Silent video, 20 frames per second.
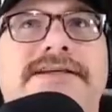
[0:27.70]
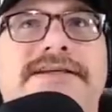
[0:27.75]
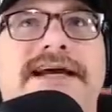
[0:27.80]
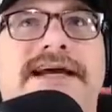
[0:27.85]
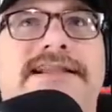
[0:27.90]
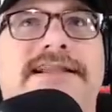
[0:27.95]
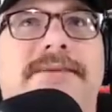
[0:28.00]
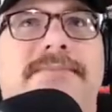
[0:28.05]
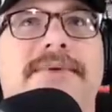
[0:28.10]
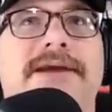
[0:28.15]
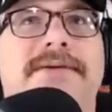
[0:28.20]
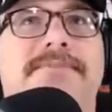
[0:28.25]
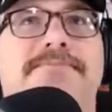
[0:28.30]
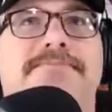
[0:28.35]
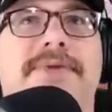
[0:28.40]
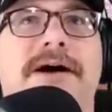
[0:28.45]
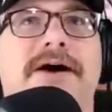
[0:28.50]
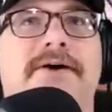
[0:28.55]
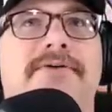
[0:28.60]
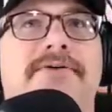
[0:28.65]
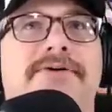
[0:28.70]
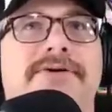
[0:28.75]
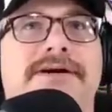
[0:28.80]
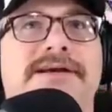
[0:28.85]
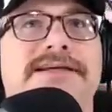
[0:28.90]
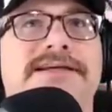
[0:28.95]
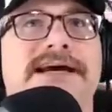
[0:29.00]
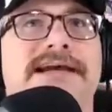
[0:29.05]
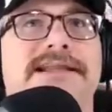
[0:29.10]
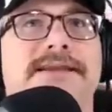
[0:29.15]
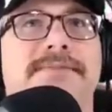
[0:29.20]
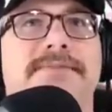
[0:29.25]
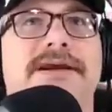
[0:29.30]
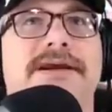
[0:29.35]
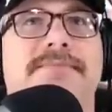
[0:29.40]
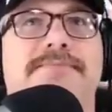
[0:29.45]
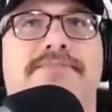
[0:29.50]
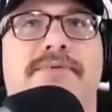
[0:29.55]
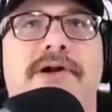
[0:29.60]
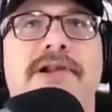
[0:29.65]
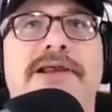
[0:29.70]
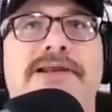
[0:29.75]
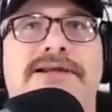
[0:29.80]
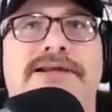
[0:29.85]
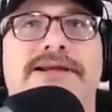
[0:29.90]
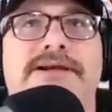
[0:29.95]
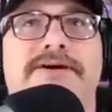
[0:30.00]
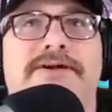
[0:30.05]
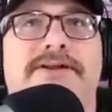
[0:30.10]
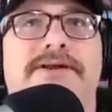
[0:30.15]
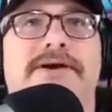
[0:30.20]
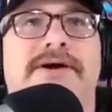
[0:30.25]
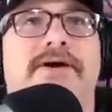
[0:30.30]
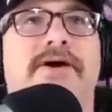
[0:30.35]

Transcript: He's got the big power. He's got the big bullet deal